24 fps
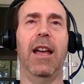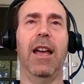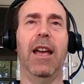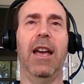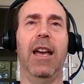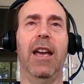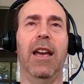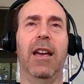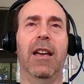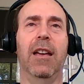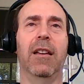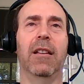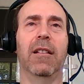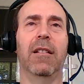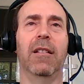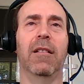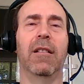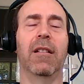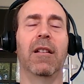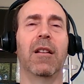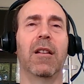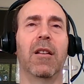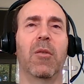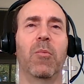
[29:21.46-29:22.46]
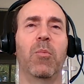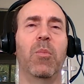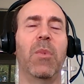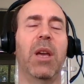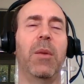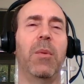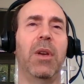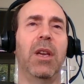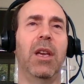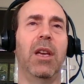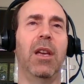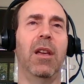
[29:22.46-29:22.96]
and
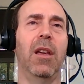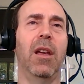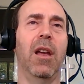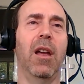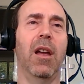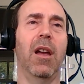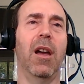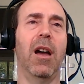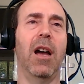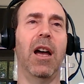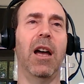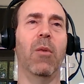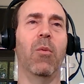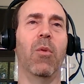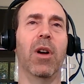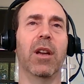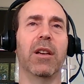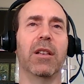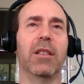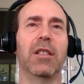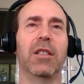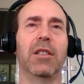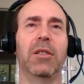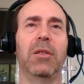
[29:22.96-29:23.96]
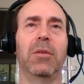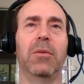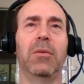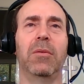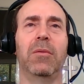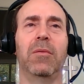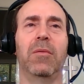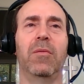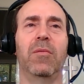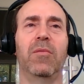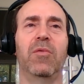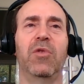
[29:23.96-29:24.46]
maybe I want
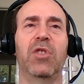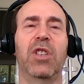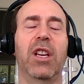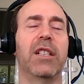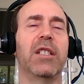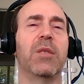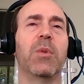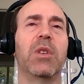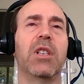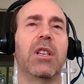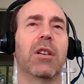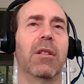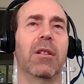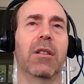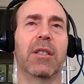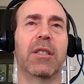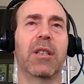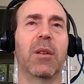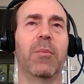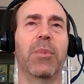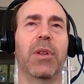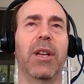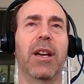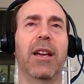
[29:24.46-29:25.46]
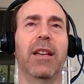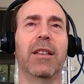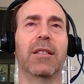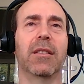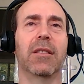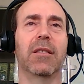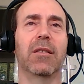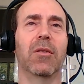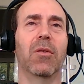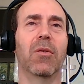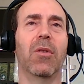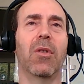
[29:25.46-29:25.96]
to change material
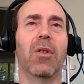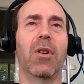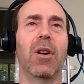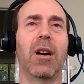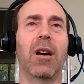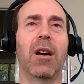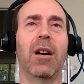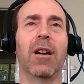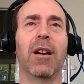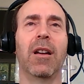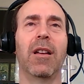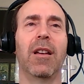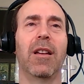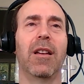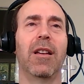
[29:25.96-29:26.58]
someplace, or